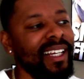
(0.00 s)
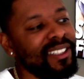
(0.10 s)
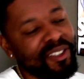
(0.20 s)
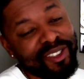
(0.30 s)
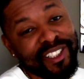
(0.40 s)

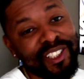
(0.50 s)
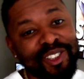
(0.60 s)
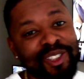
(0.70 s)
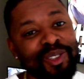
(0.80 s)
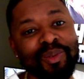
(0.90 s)
So
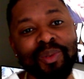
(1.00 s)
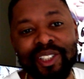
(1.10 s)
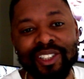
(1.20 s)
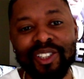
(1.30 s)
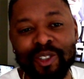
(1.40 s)
since we
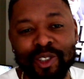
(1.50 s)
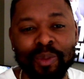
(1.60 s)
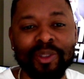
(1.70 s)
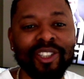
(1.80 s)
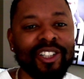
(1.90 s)
just go to
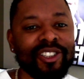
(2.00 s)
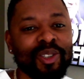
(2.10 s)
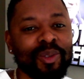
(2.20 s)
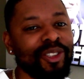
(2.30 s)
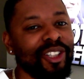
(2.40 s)
superchargers
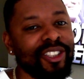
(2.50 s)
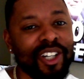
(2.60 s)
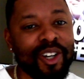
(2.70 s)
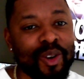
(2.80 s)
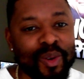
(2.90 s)
or we charge at
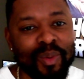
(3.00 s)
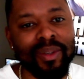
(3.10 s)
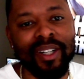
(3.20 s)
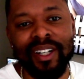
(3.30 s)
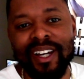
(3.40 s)
home,
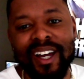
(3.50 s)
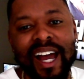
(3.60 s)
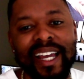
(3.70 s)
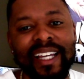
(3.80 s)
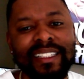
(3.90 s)

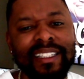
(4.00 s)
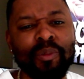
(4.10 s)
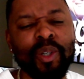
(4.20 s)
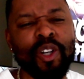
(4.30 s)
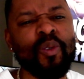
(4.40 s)
I guess
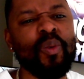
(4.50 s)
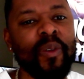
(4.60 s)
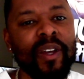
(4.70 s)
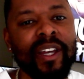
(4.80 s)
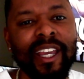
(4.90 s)

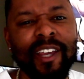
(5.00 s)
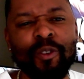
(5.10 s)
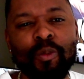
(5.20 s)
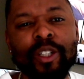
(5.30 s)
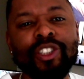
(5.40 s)

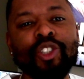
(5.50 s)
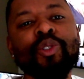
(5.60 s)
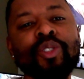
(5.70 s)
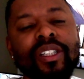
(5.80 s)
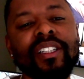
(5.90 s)
we're still
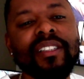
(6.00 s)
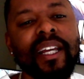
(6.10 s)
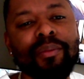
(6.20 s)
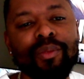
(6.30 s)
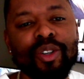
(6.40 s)
using the
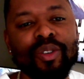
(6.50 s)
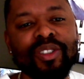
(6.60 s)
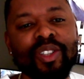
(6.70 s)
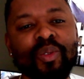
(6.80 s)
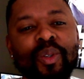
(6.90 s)
same road,
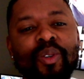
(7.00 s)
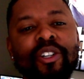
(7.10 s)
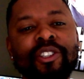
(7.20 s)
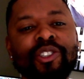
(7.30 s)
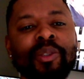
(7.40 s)
so we don't
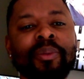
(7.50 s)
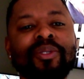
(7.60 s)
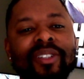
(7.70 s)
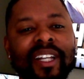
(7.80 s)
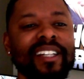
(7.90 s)
contribute
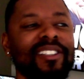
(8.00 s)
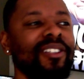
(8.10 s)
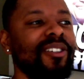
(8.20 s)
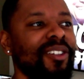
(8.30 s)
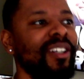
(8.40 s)
to that.
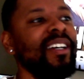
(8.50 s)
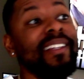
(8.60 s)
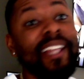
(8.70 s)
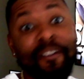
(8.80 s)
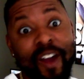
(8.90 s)
So
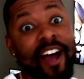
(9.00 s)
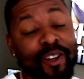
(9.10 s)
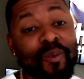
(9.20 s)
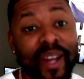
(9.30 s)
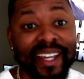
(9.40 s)
they found a
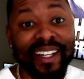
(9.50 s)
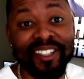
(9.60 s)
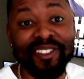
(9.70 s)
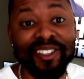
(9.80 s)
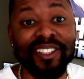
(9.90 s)
way
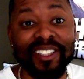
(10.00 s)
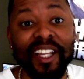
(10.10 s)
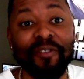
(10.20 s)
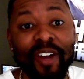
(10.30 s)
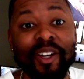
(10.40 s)

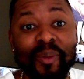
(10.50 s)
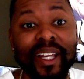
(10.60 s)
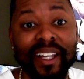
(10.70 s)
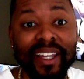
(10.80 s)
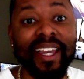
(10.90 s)

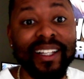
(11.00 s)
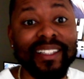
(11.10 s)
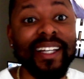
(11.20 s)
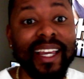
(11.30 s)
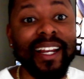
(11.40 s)
to
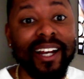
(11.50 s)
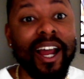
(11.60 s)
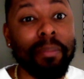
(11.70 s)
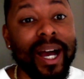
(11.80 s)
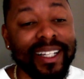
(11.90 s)
get in our
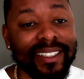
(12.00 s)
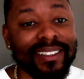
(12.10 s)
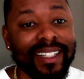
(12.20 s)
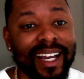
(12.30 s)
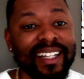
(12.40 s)
pockets,
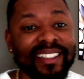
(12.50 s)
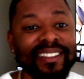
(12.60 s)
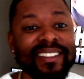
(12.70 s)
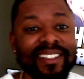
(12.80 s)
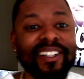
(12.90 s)
guys.
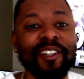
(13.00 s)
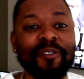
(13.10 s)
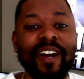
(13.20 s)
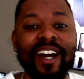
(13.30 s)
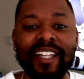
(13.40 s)
So they
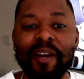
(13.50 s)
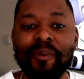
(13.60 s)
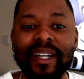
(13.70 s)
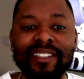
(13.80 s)
found that way.